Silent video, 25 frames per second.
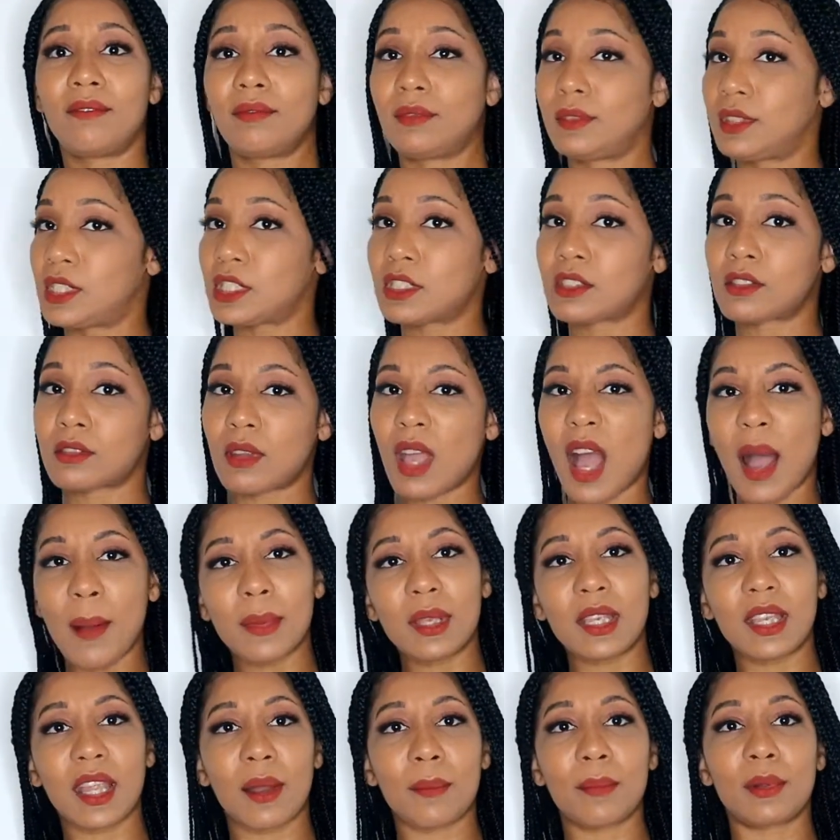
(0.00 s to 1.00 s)
Just
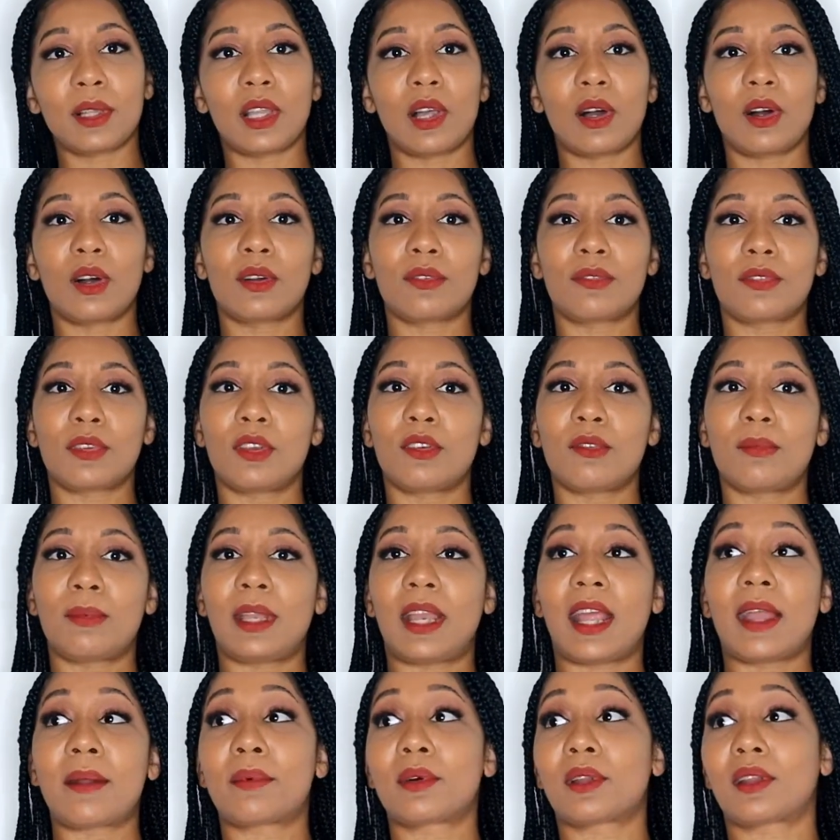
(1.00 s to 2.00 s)
comment down below if you've been
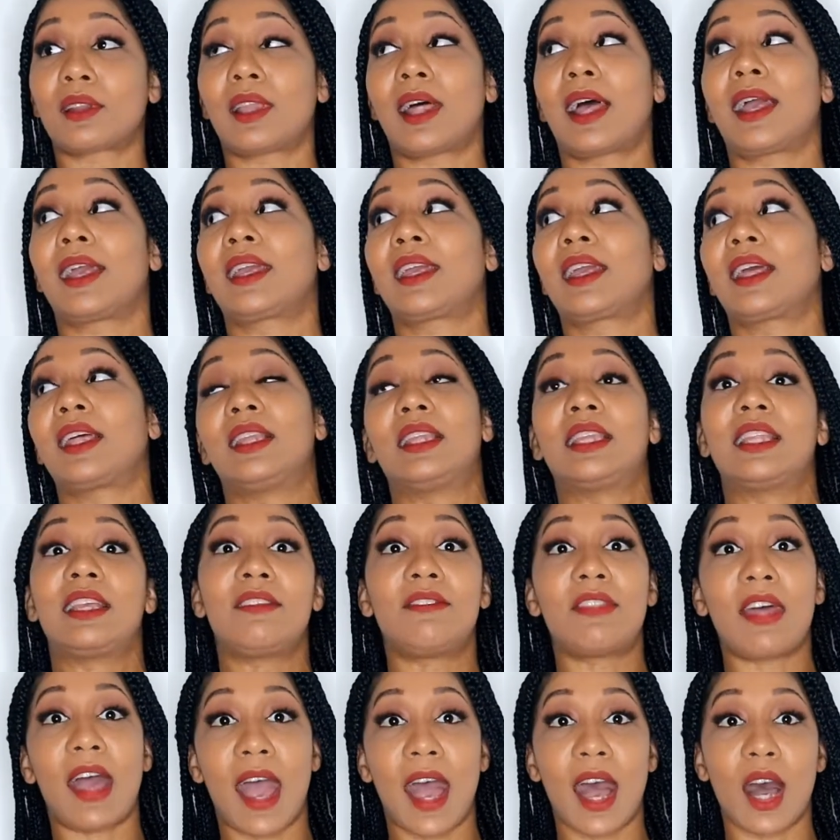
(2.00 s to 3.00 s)
able to like
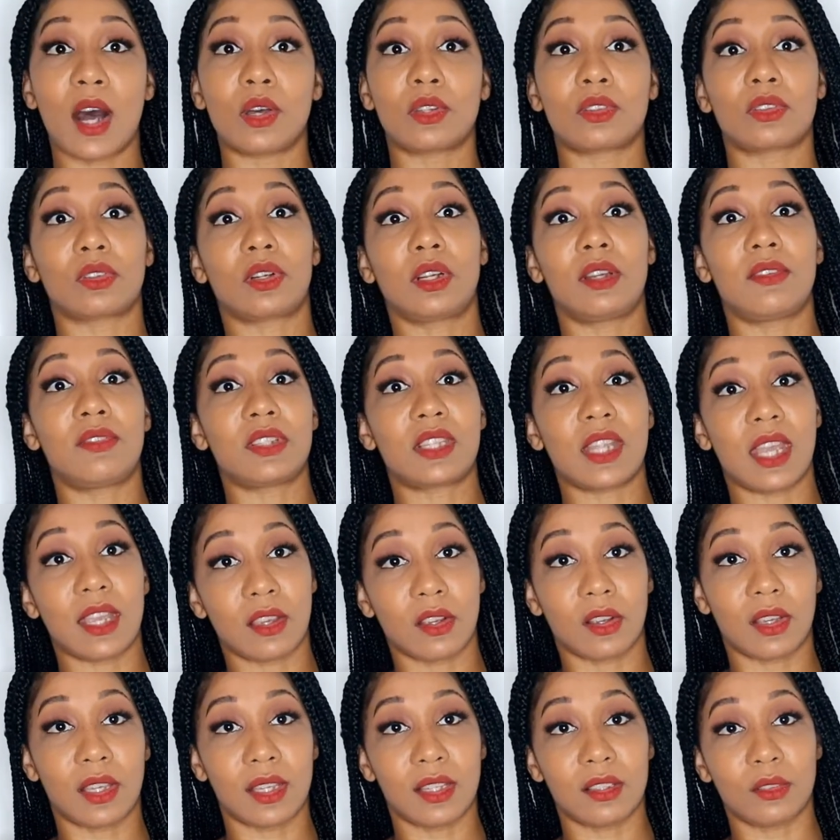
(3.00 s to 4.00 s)
leave the house or even take
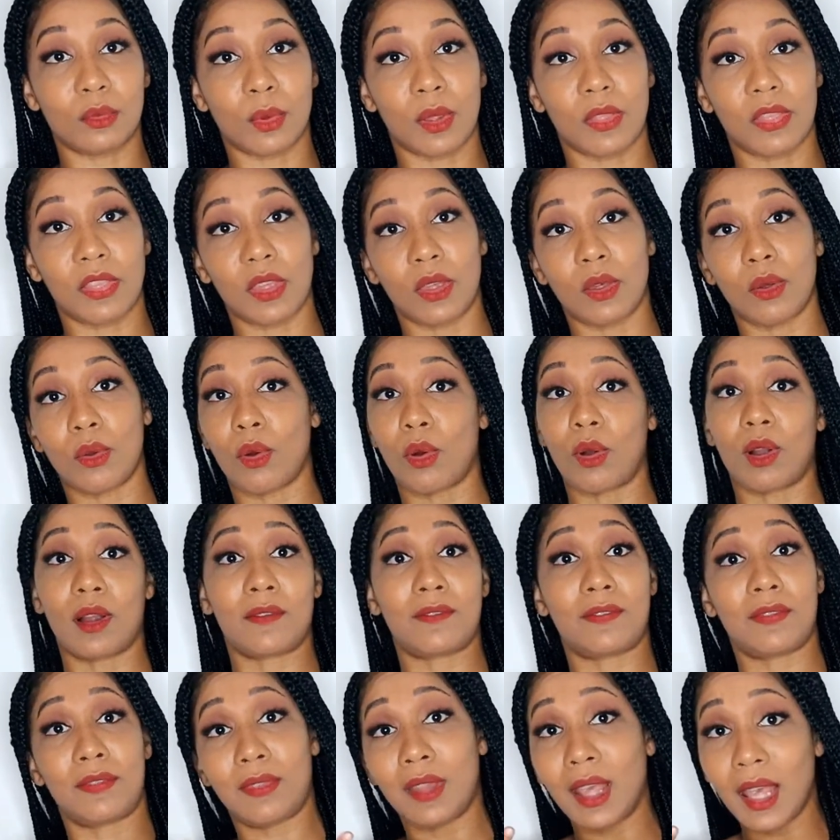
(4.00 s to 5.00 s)
your kids with you,
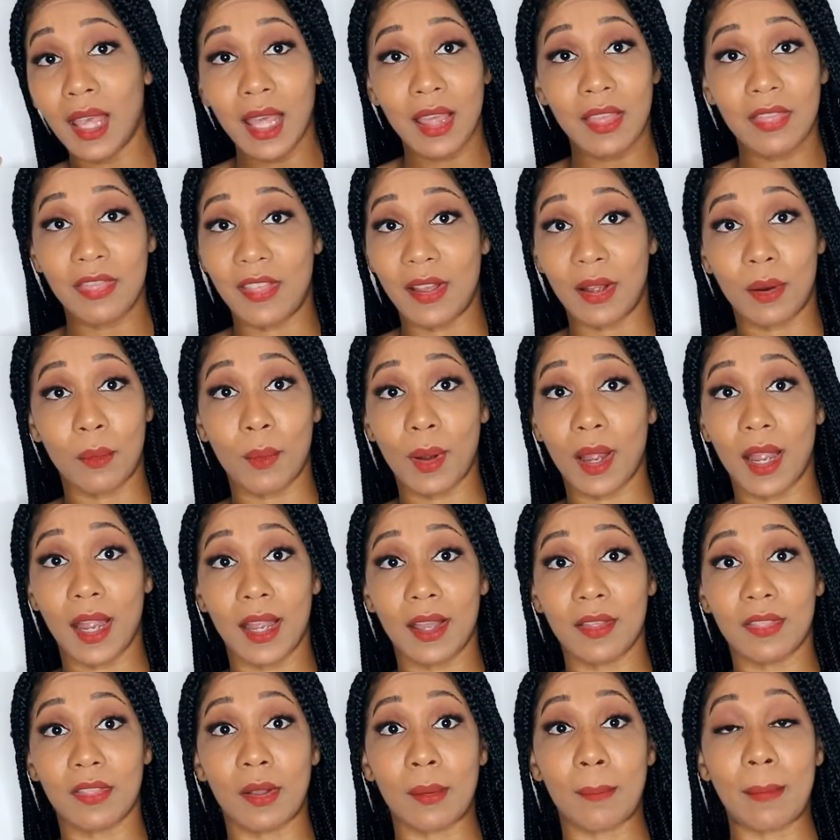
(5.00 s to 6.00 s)
or they're
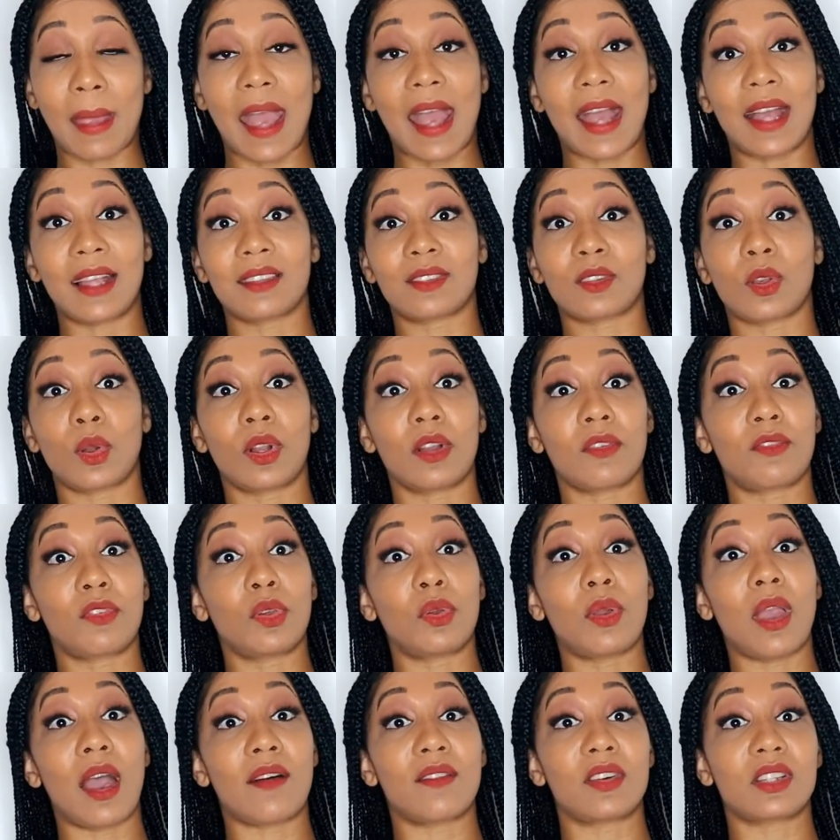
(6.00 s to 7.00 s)
wearing their mask, or if
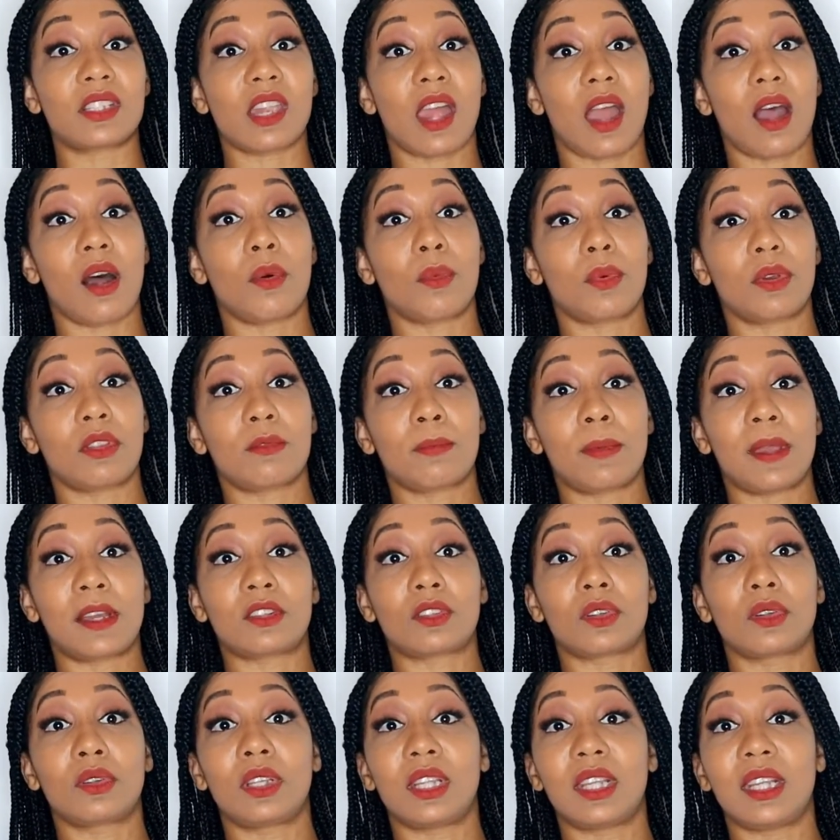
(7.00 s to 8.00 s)
you have a child with
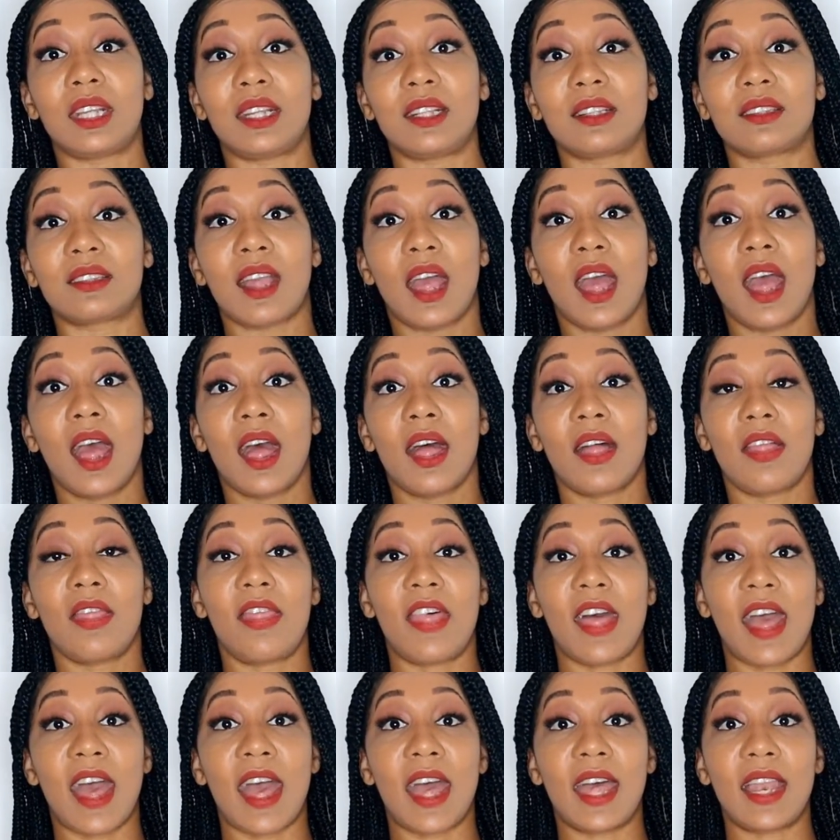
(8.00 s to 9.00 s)
special needs
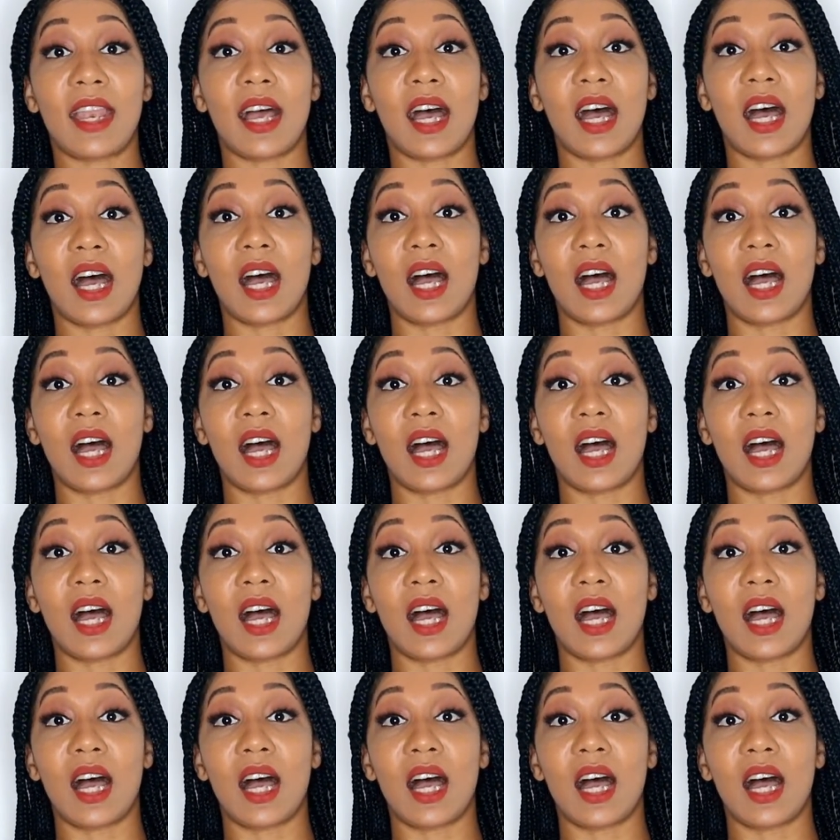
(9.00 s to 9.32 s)
that